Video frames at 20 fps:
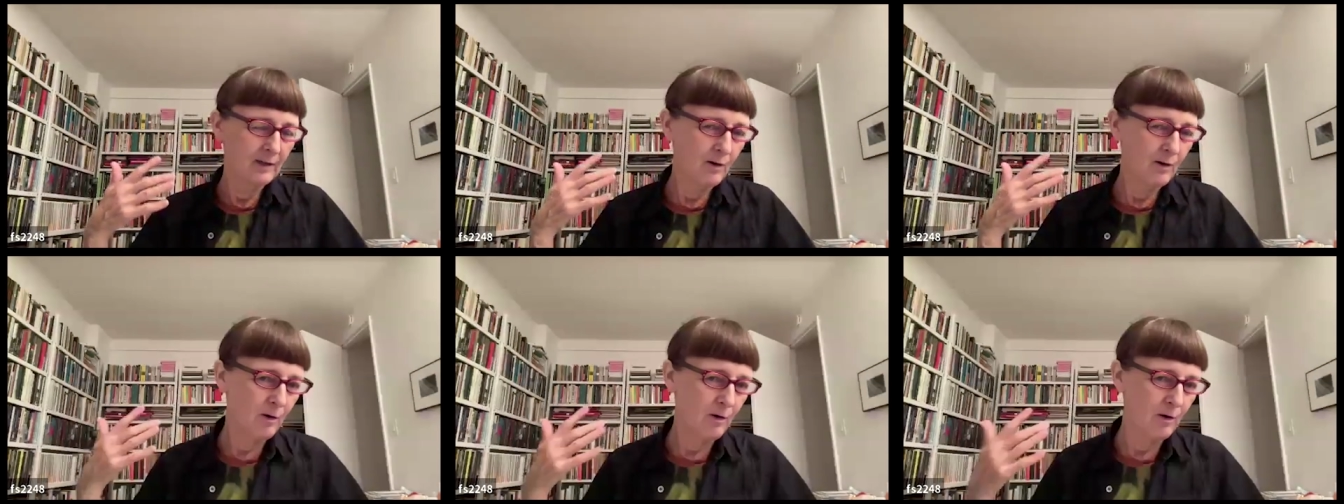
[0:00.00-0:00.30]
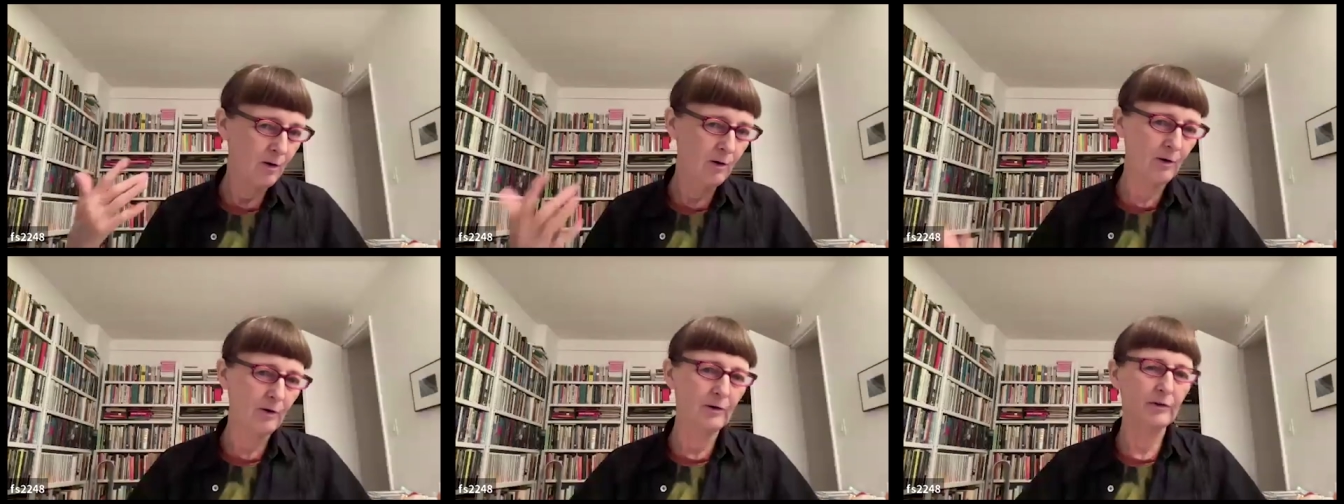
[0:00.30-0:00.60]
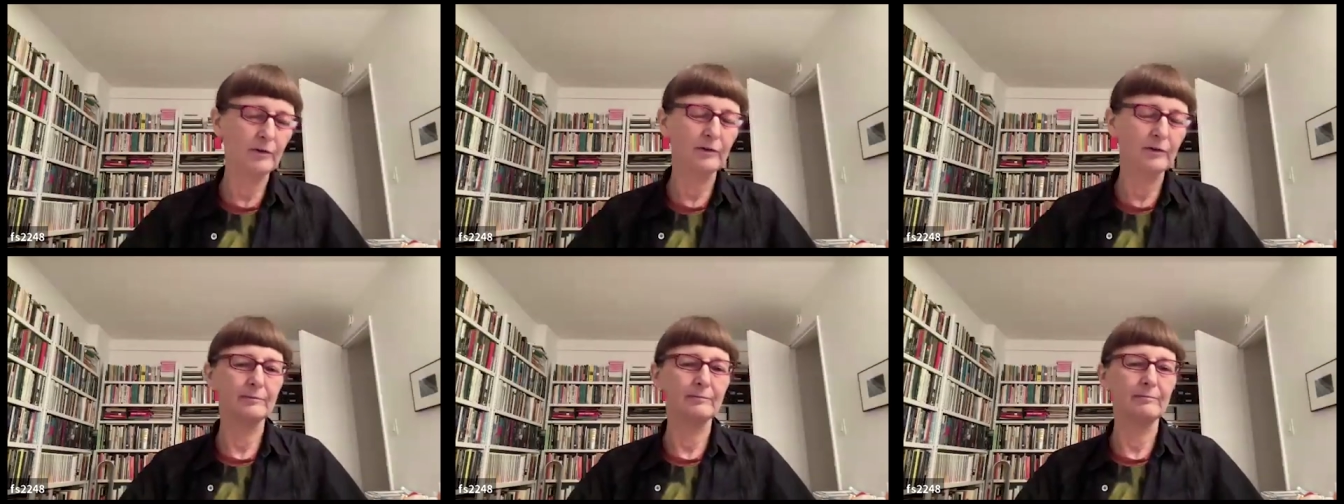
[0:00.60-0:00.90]

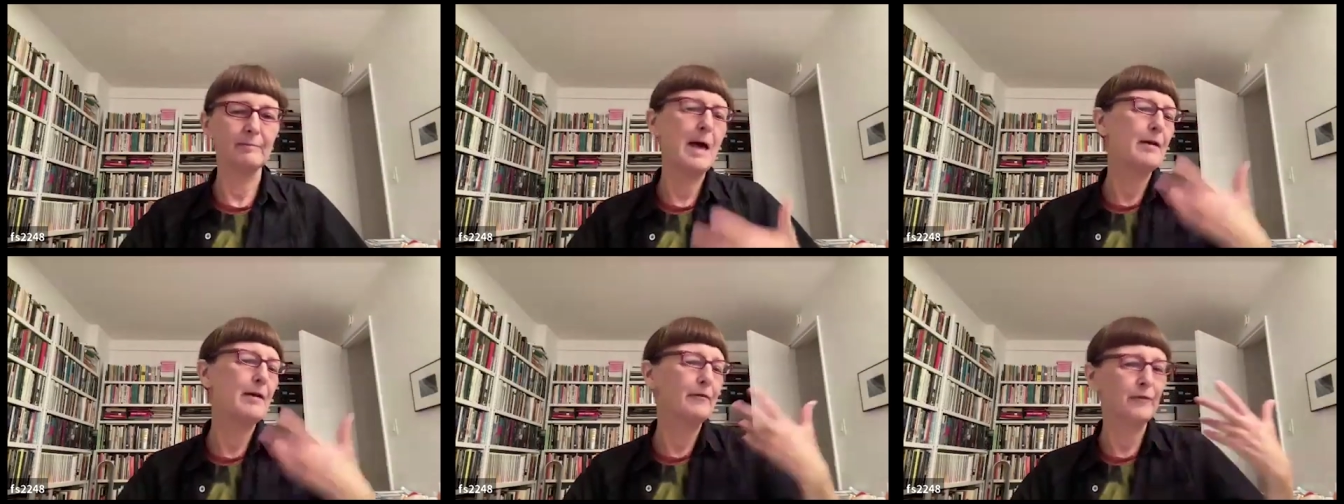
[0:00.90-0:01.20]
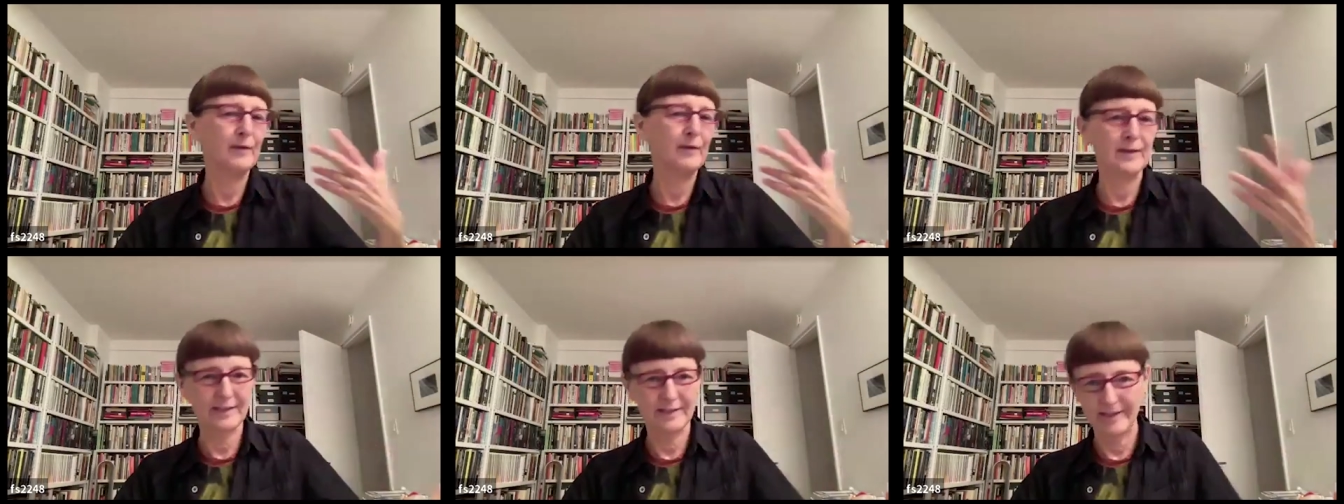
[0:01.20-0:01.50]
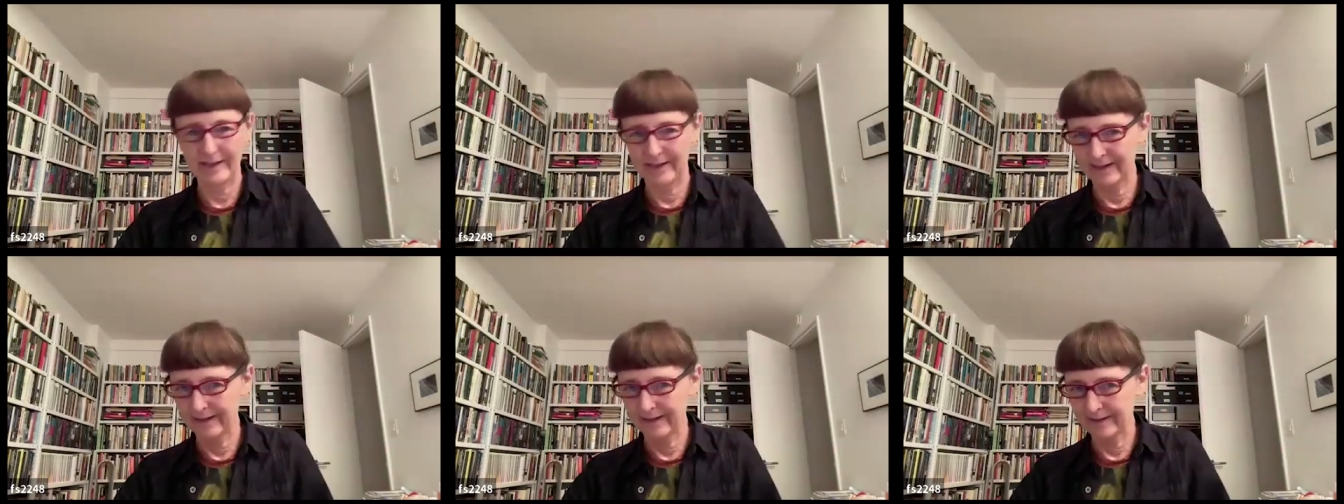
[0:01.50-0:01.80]
or
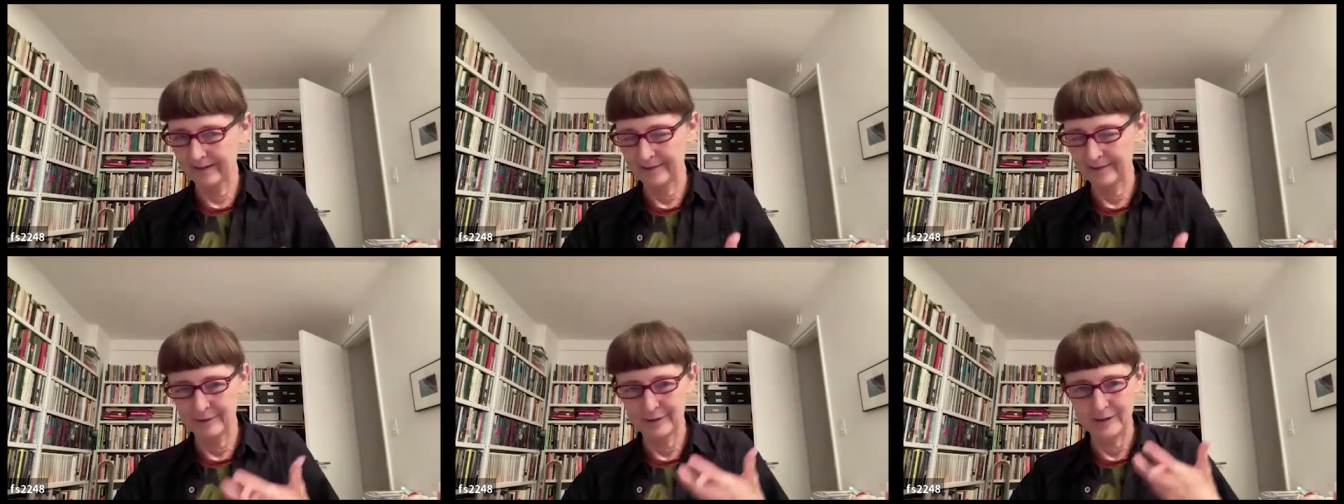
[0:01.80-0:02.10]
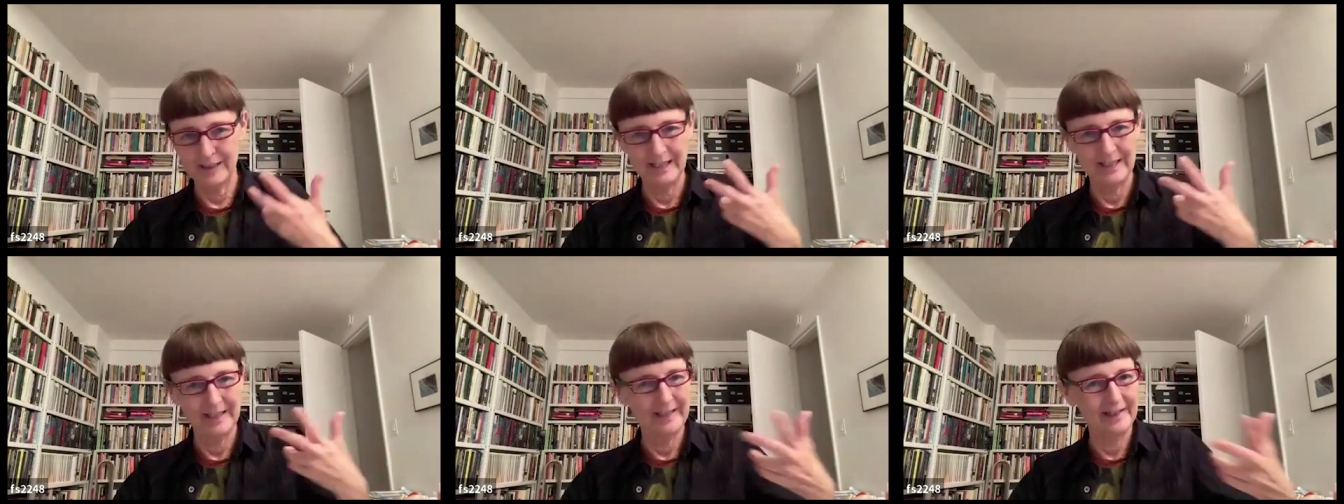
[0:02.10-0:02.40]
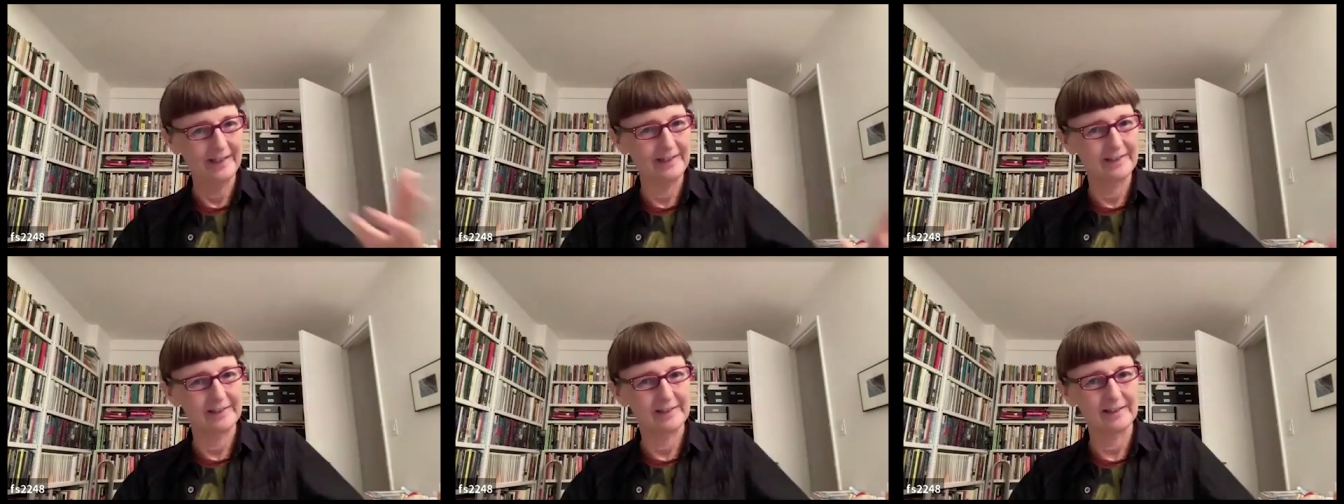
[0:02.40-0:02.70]
manifesting
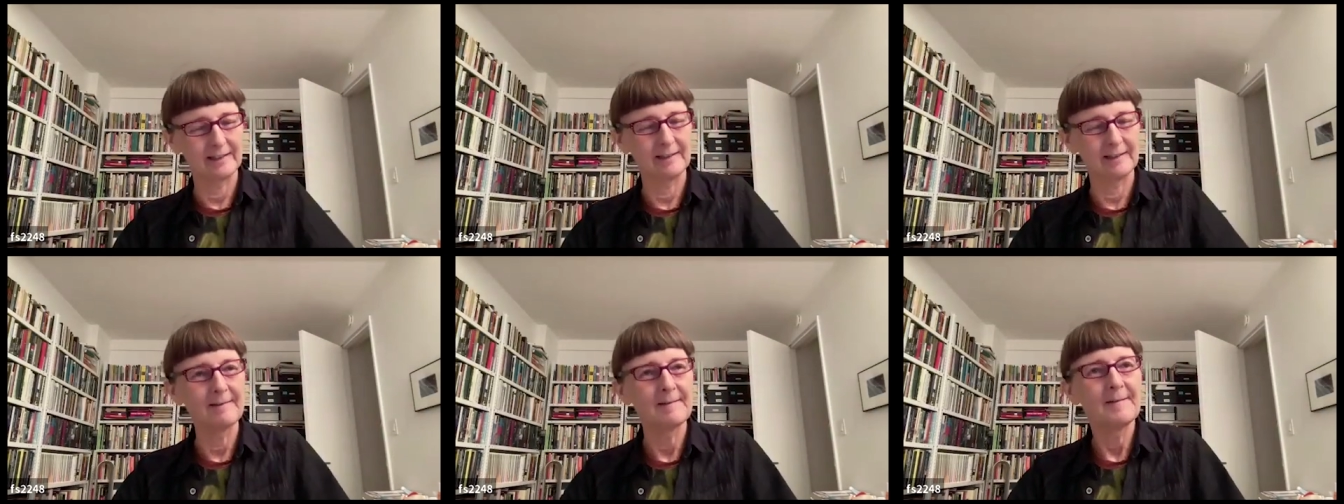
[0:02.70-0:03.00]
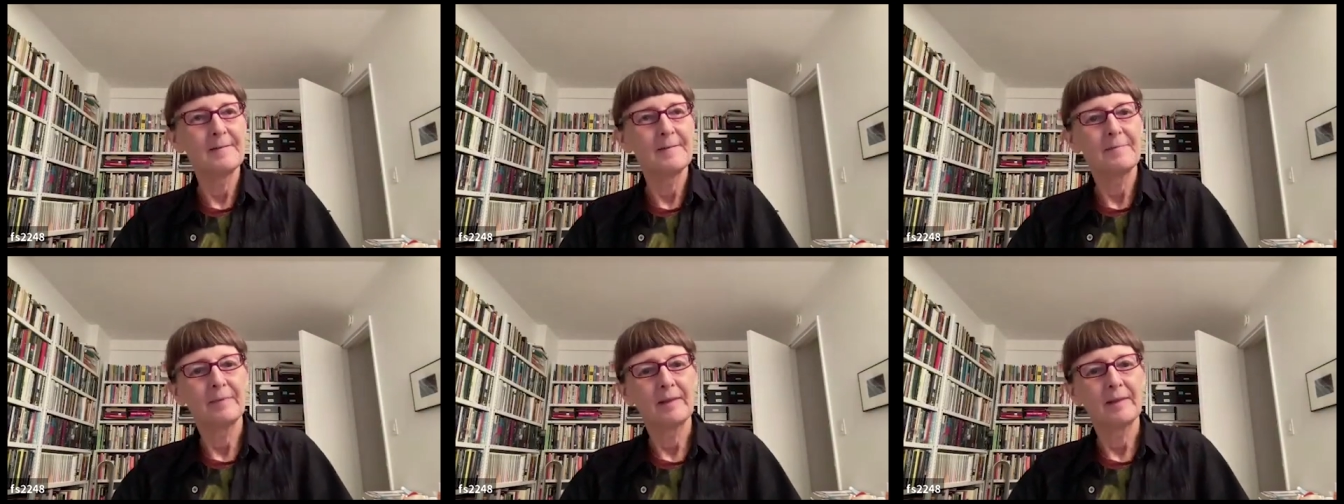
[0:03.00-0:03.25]
critiques and